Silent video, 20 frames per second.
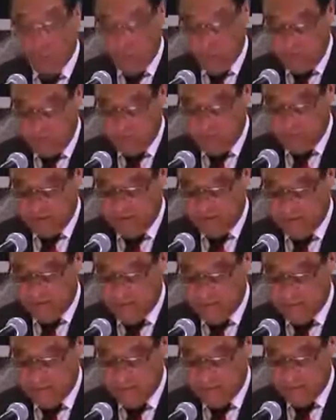work of the
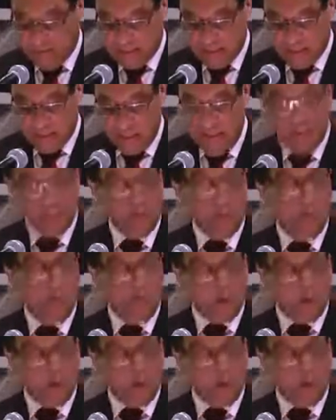government and the